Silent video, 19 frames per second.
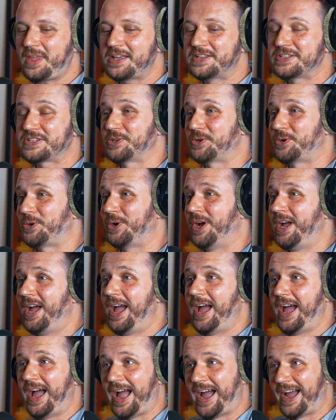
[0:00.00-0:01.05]
So
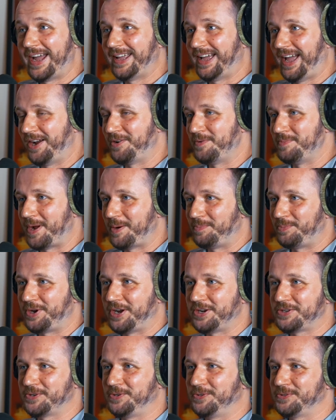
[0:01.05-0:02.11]
I I remember I
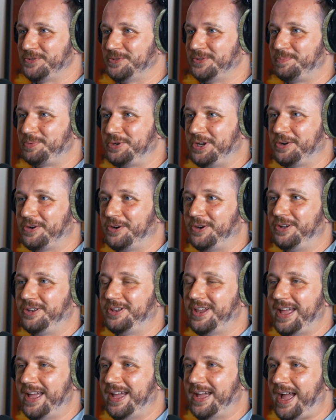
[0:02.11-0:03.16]
told you in the
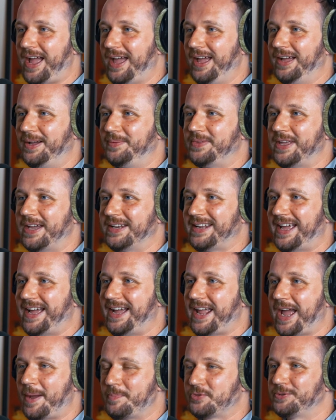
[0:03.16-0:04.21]
pre-call uh, uh, that
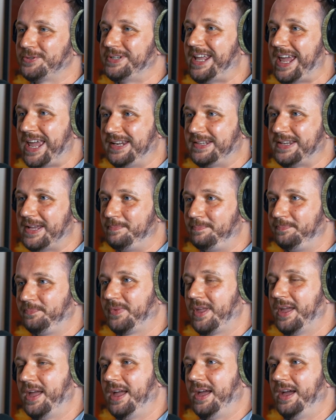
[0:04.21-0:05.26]
I absolutely hate them.
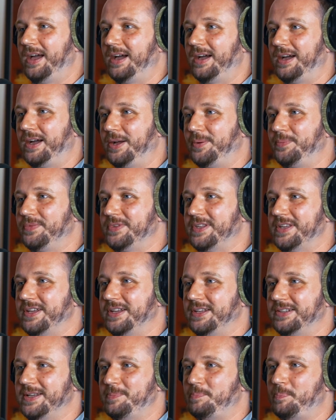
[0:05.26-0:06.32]
Um,
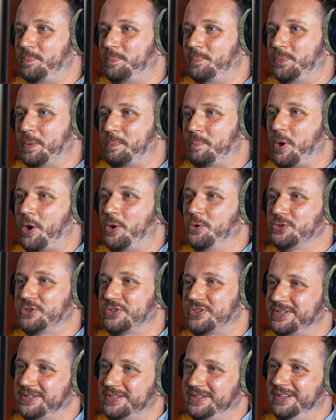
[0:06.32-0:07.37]
the the the
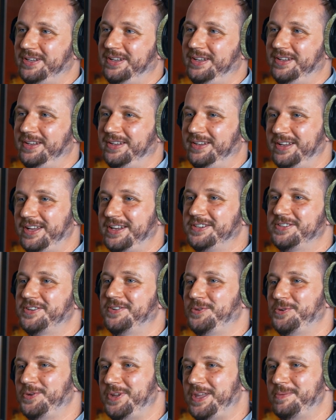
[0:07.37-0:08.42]
post uh,
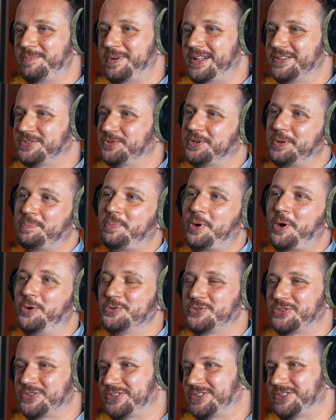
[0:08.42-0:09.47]
interview emails or the
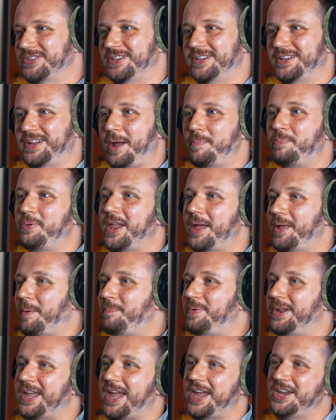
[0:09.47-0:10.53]
post uh,
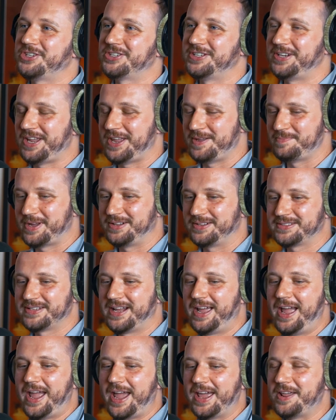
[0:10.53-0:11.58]
application emails,
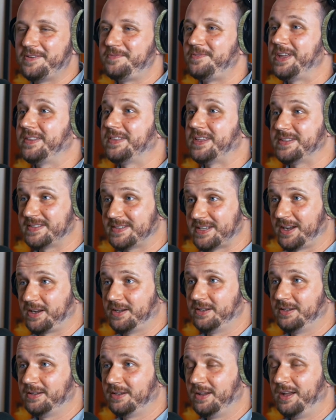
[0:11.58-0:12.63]
and I think they
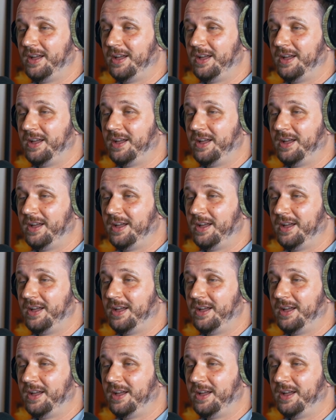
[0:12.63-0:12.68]
suck.